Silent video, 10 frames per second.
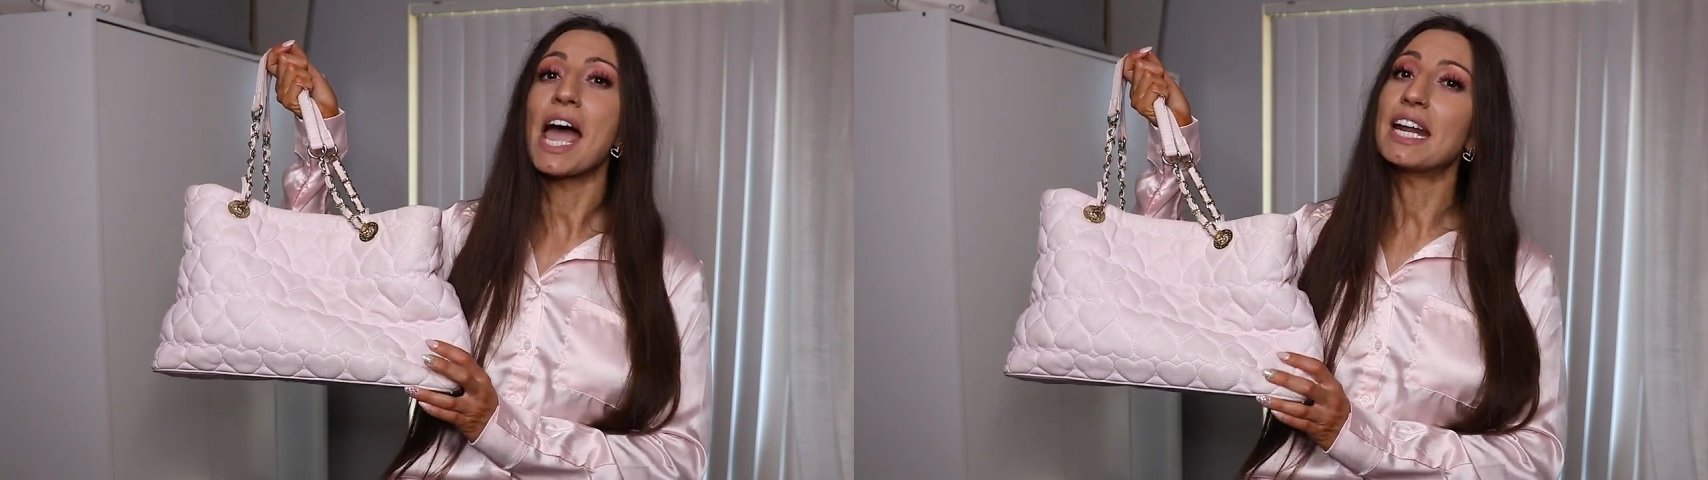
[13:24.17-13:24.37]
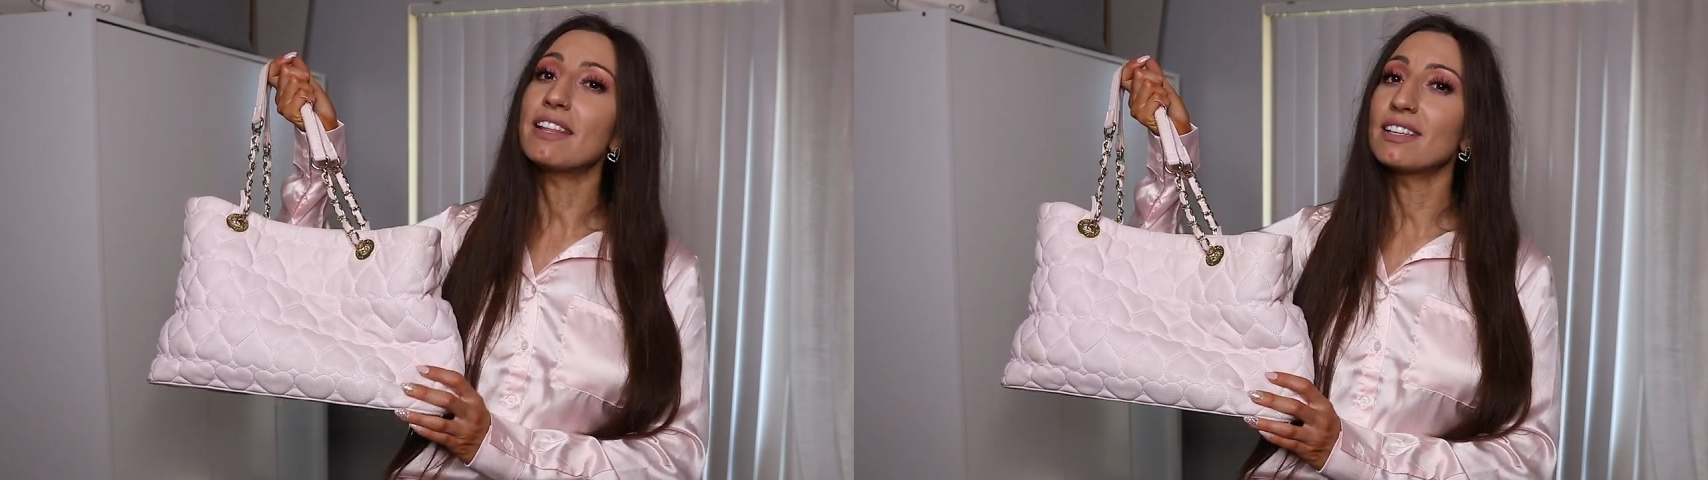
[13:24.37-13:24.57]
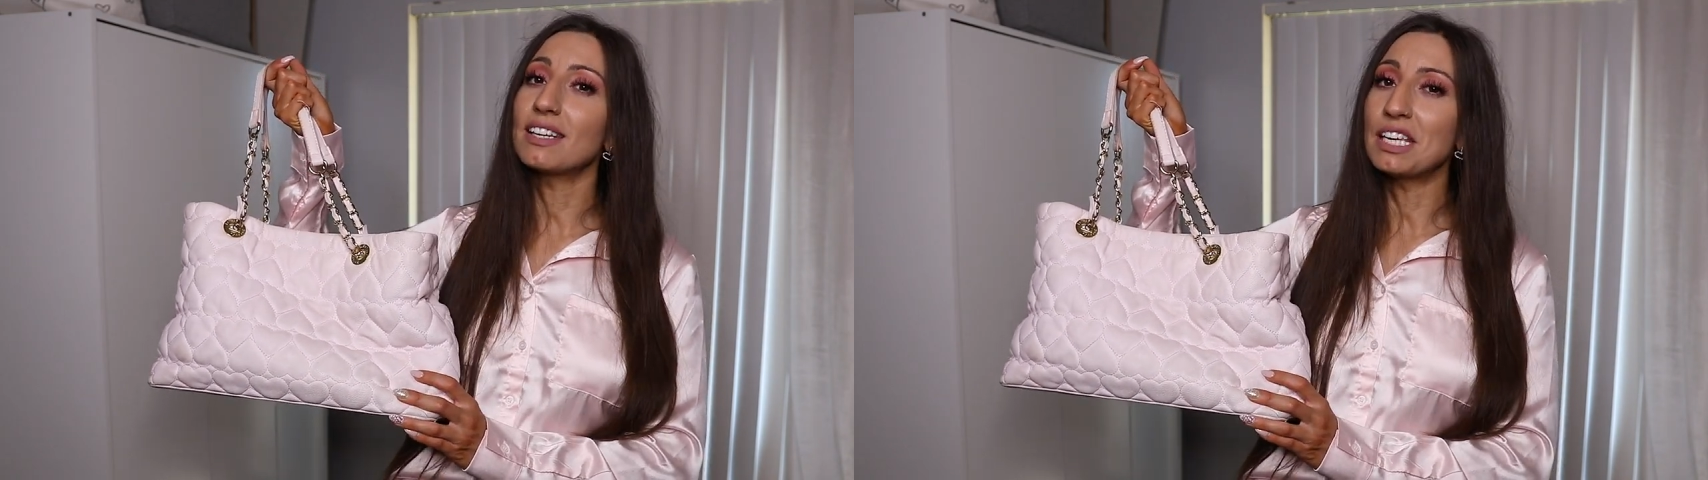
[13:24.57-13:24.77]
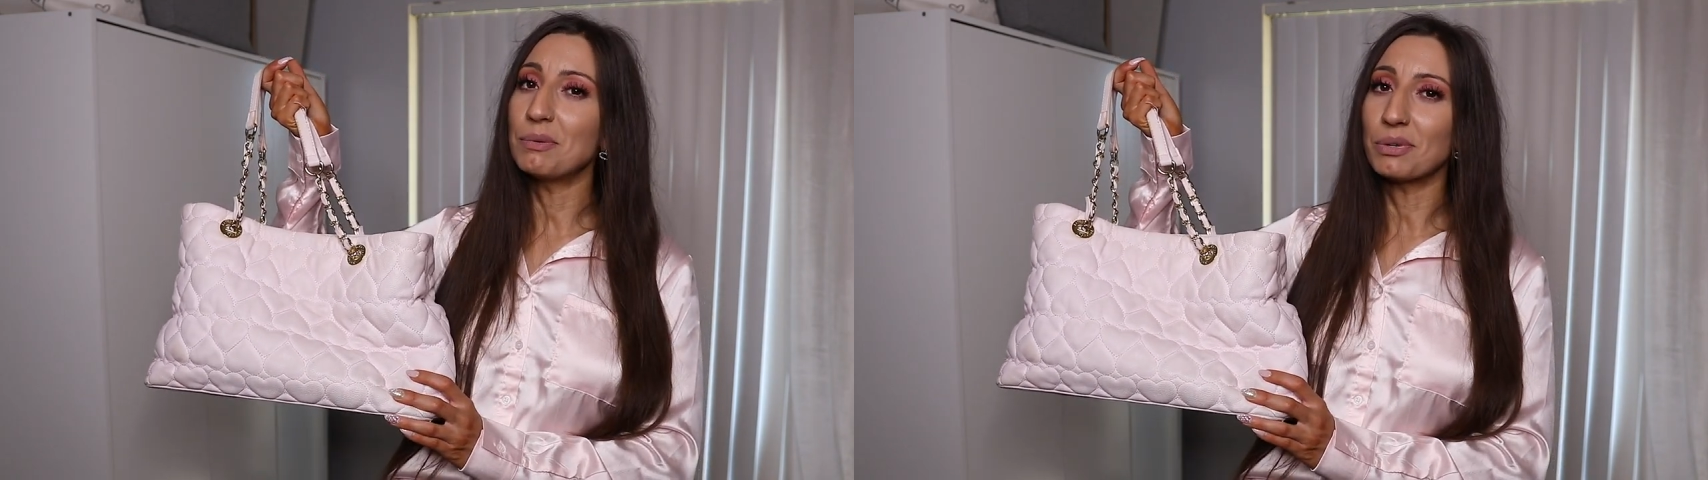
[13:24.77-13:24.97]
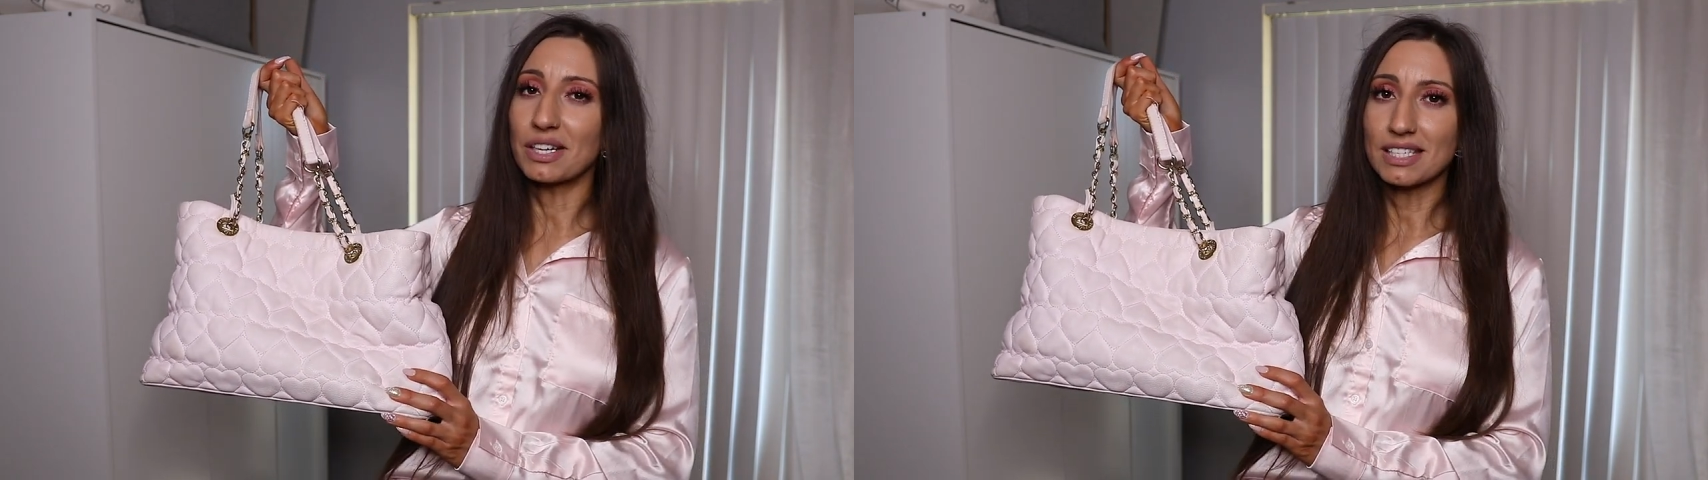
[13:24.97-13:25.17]
anything to
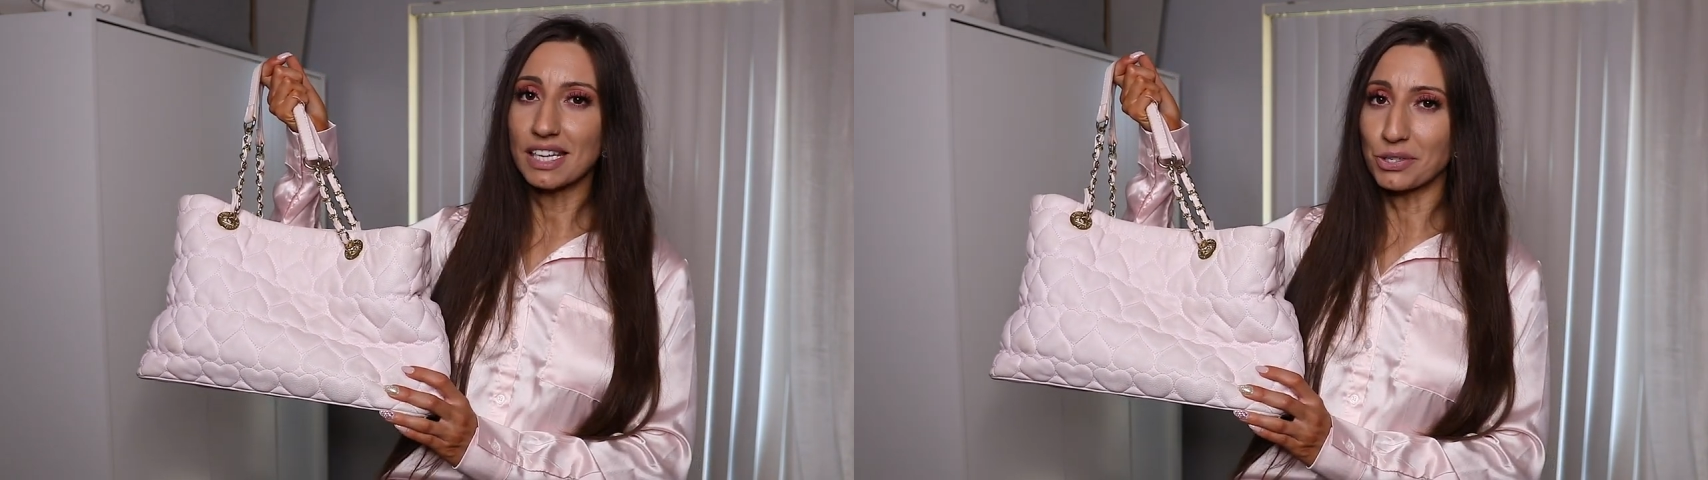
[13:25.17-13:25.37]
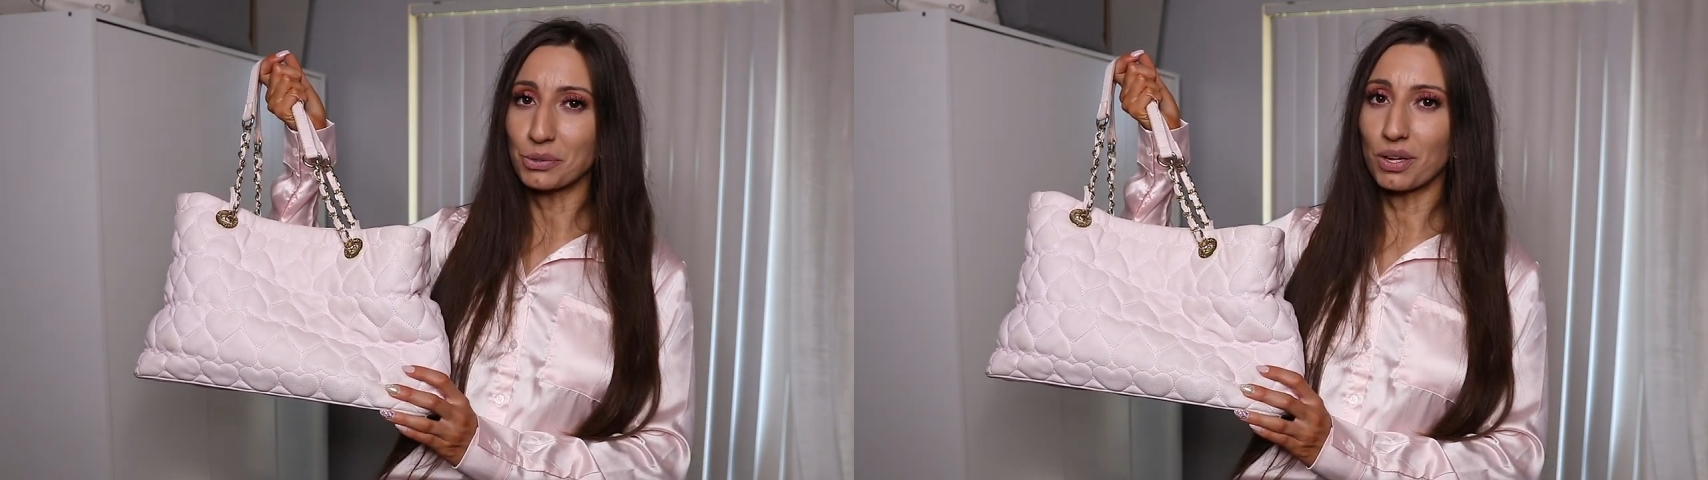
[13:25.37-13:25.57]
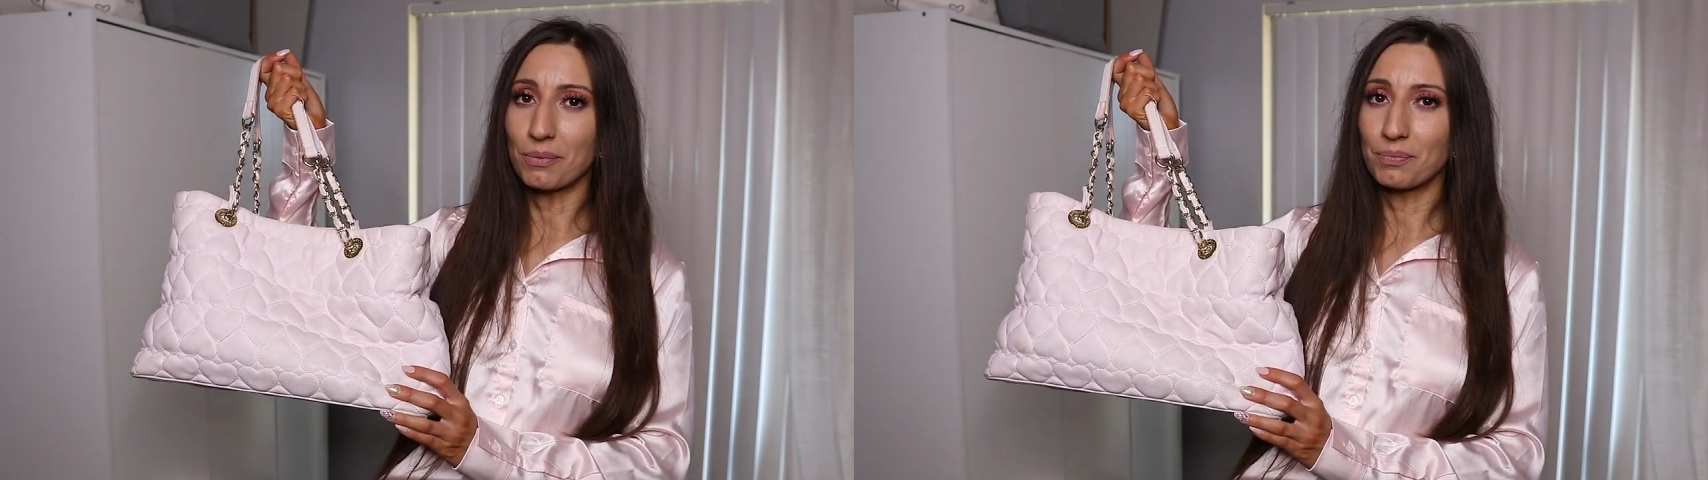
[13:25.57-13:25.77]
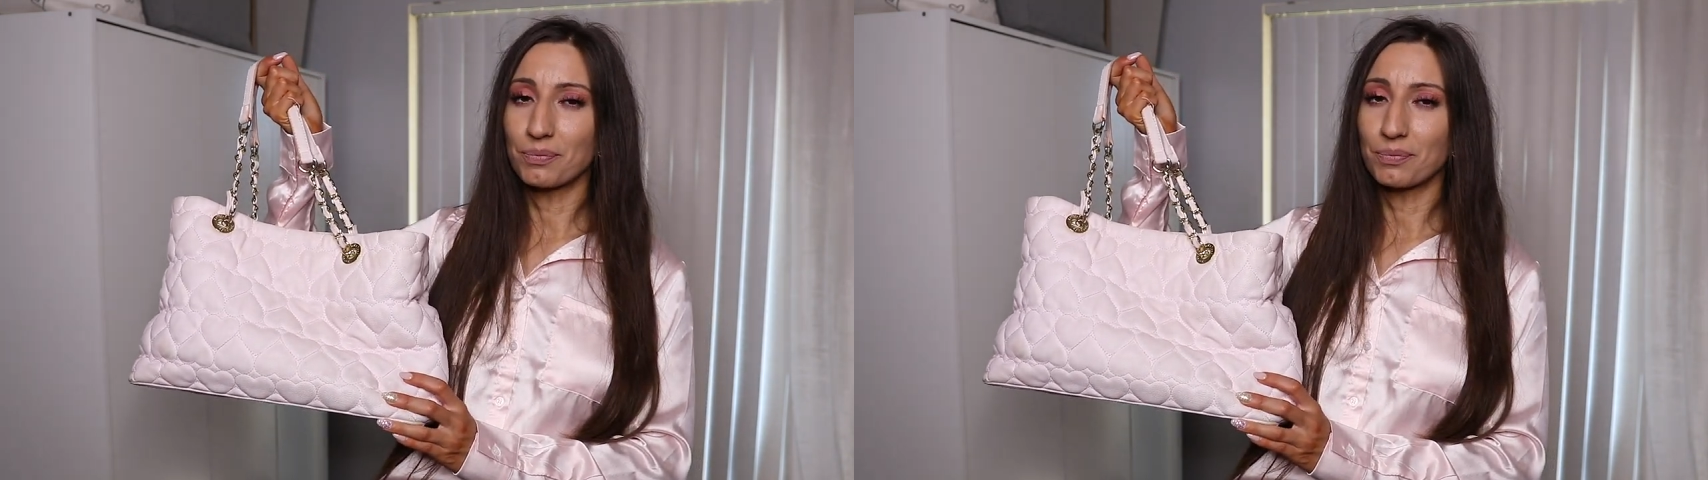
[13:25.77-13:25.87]
keep you on schedule.